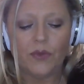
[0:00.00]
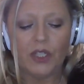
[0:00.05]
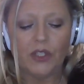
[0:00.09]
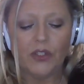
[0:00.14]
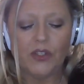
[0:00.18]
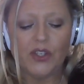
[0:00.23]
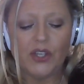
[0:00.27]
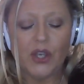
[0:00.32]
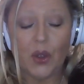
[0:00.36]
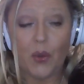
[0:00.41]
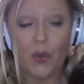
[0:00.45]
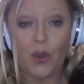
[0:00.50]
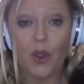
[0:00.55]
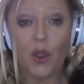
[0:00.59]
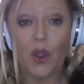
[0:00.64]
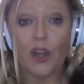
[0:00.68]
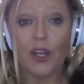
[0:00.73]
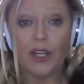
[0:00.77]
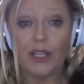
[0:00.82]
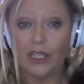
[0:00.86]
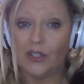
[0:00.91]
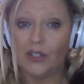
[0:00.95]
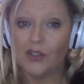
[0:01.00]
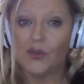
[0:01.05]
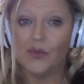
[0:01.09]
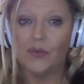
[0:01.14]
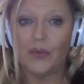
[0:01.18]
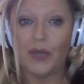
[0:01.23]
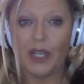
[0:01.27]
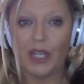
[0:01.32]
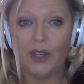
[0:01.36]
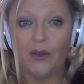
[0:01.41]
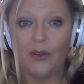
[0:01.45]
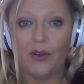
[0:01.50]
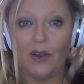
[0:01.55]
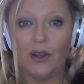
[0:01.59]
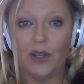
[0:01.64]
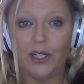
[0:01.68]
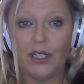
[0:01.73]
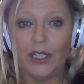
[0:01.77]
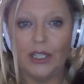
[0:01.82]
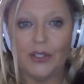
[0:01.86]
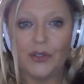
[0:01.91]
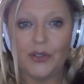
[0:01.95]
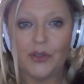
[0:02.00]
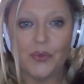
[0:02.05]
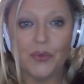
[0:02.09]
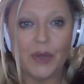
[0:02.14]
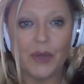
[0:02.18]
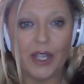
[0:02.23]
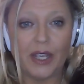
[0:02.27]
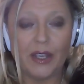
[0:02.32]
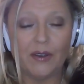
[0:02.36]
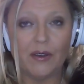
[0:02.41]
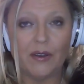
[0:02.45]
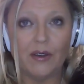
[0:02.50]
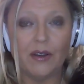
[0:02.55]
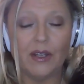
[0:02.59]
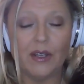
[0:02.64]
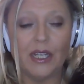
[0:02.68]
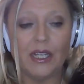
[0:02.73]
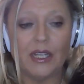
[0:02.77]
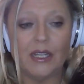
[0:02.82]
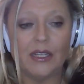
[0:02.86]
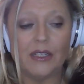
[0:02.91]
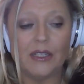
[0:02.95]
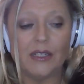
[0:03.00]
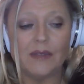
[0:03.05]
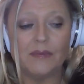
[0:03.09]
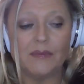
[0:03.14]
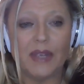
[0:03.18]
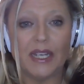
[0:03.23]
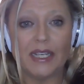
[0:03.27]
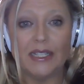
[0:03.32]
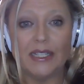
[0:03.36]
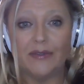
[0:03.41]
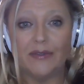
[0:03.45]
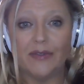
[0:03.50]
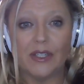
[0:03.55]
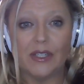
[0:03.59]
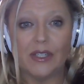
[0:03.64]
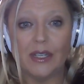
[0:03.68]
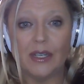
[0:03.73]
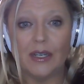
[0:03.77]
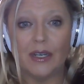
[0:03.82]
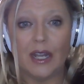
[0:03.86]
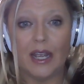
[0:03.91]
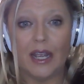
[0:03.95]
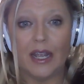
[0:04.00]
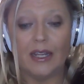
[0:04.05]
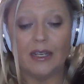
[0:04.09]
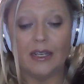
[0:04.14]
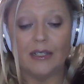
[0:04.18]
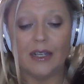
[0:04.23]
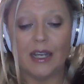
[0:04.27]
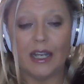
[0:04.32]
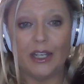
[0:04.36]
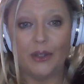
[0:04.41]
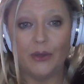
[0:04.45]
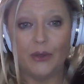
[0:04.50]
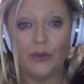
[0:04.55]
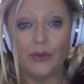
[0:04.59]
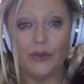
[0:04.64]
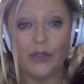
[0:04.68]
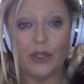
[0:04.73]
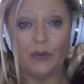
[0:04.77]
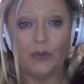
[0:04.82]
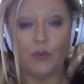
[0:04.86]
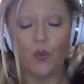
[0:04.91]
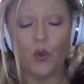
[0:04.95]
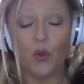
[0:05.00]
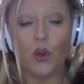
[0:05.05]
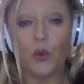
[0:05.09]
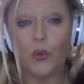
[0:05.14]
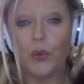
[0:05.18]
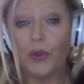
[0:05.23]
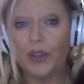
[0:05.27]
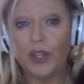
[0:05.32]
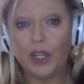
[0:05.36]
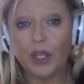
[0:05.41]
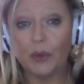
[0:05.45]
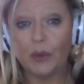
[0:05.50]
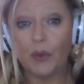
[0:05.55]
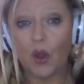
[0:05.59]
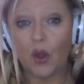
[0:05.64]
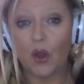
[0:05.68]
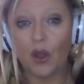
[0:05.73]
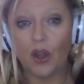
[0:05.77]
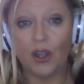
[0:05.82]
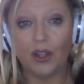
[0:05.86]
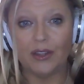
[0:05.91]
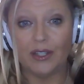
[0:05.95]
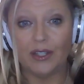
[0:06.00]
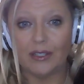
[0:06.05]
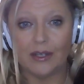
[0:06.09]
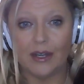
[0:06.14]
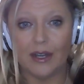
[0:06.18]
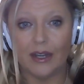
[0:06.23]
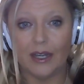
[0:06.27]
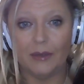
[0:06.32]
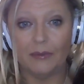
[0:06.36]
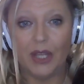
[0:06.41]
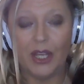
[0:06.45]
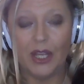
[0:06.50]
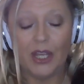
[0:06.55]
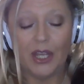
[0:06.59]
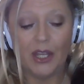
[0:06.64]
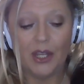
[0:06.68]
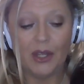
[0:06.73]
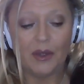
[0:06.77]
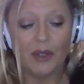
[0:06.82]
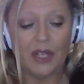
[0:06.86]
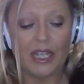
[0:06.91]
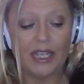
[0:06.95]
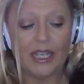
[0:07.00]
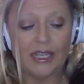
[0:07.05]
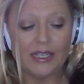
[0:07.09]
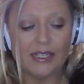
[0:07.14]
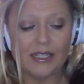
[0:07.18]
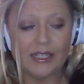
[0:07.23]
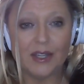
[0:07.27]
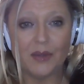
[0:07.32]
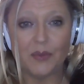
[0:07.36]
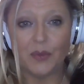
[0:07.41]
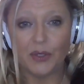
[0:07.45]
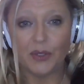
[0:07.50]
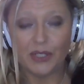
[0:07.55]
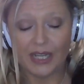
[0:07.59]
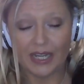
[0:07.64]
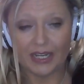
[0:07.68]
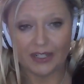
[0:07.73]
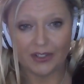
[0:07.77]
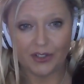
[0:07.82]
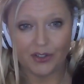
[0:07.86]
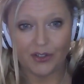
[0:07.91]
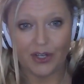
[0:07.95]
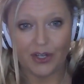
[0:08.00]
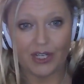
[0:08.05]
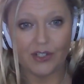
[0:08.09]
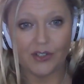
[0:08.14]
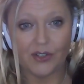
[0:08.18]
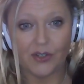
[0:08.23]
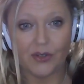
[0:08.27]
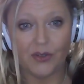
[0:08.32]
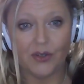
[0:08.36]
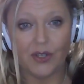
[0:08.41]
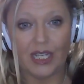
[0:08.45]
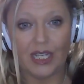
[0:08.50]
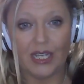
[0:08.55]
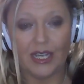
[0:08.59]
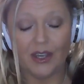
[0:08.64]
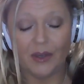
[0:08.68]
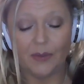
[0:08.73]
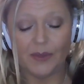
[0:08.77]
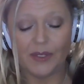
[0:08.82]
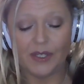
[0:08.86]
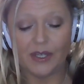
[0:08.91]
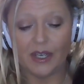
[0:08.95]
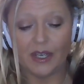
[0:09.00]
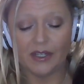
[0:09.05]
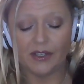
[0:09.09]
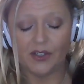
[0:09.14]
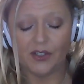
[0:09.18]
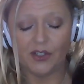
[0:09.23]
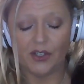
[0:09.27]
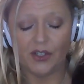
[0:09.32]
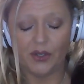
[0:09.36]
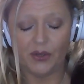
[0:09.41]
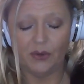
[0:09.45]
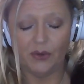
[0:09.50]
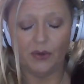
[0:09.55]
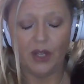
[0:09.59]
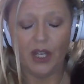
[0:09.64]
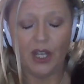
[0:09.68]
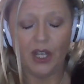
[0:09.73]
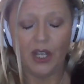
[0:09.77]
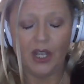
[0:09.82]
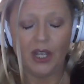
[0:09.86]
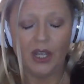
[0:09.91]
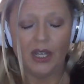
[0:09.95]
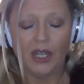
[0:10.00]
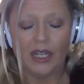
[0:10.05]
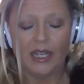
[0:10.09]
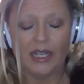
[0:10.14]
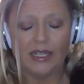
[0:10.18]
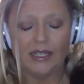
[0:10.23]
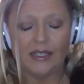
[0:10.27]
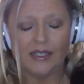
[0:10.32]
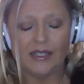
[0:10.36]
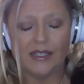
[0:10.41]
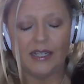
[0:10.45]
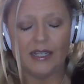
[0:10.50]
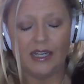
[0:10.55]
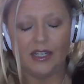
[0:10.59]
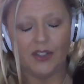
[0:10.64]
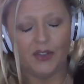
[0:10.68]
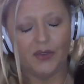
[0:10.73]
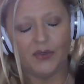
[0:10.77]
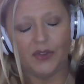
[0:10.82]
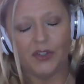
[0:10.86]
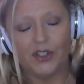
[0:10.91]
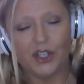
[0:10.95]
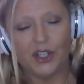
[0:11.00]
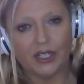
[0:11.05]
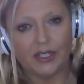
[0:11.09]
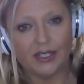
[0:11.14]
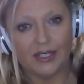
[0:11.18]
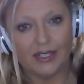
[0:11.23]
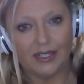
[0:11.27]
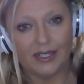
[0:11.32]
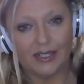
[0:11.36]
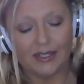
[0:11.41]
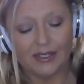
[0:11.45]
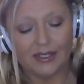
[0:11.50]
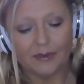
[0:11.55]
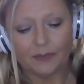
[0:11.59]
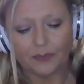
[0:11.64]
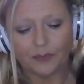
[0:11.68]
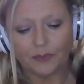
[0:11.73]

So Archangel Michael is magnificent, and I use and work with him all the time. He is the protector angel. He helps us stands for justice.